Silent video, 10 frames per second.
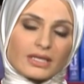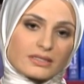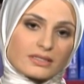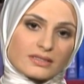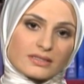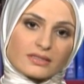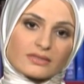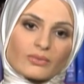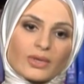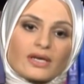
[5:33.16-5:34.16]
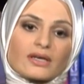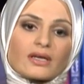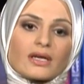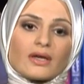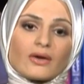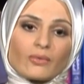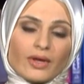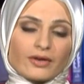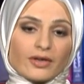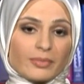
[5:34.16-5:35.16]
many instances where,
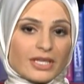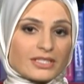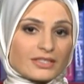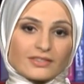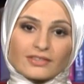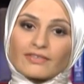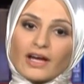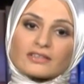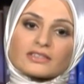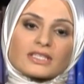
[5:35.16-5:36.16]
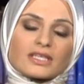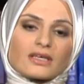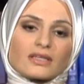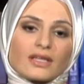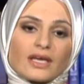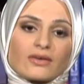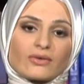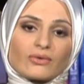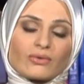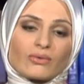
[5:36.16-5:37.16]
whether patients or faculty alike,
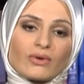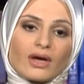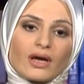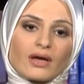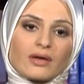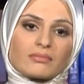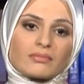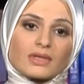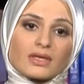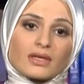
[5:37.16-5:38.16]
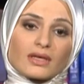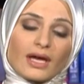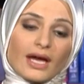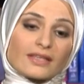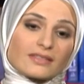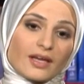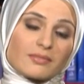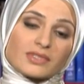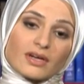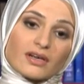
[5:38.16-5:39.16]
who at
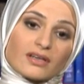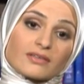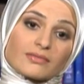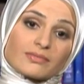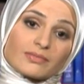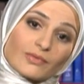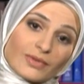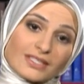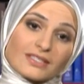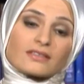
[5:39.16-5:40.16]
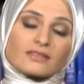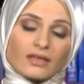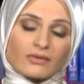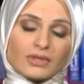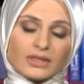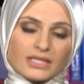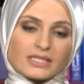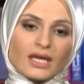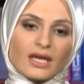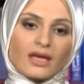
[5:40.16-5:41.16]
times are racist in what they
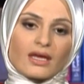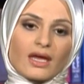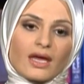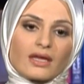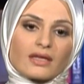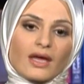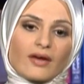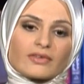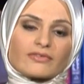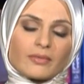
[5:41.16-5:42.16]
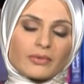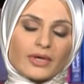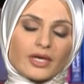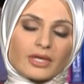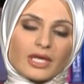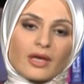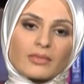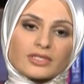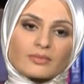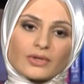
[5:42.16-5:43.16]
say. And after February, I became
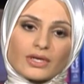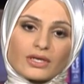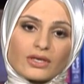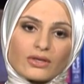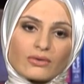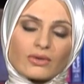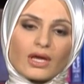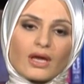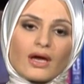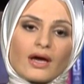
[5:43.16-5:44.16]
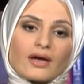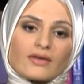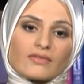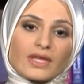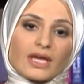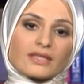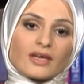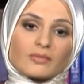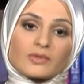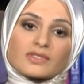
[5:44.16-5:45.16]
much more acute of the
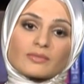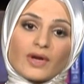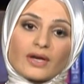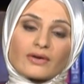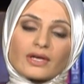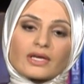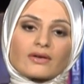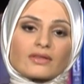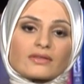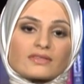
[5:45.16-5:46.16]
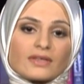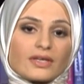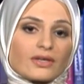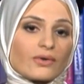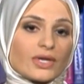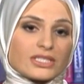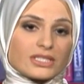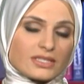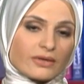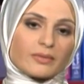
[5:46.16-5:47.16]
anti-Muslim rhetoric or the certain
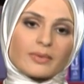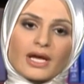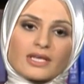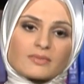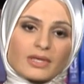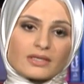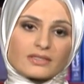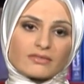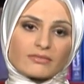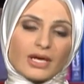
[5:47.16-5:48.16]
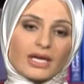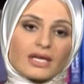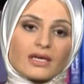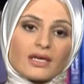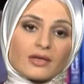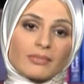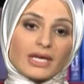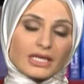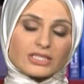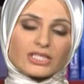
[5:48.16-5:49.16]
questions I would be asked because of my
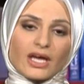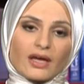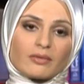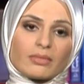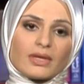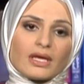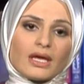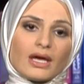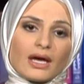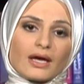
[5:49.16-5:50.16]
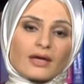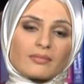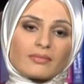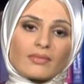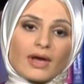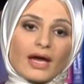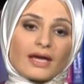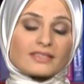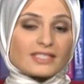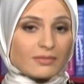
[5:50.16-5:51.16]
hijab.
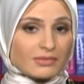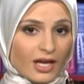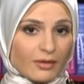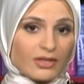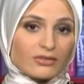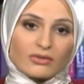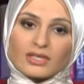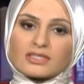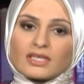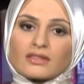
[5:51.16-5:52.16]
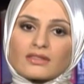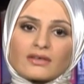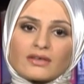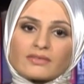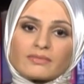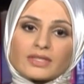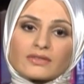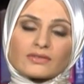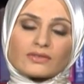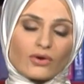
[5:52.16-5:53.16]
At the same time, I do want to say that there have been
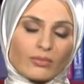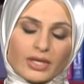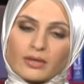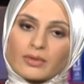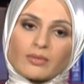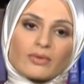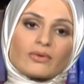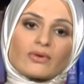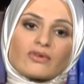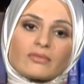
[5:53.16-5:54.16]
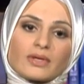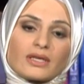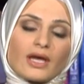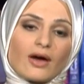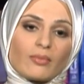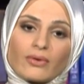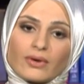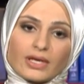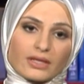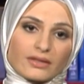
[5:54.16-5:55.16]
so many people who have been
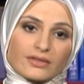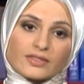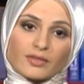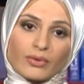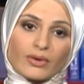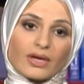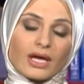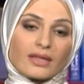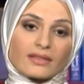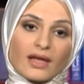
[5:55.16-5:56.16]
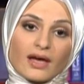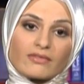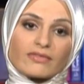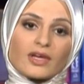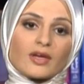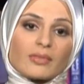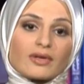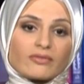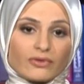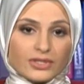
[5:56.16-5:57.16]
outpouring in their support and love, but
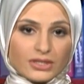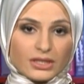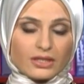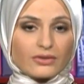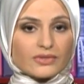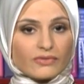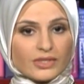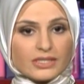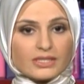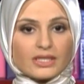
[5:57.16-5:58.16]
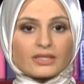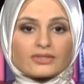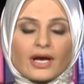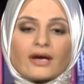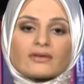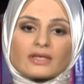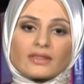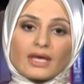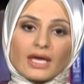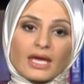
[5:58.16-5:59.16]
unfortunately those voices get drowned
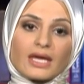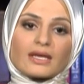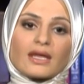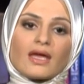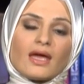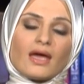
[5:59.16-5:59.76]
in the hate.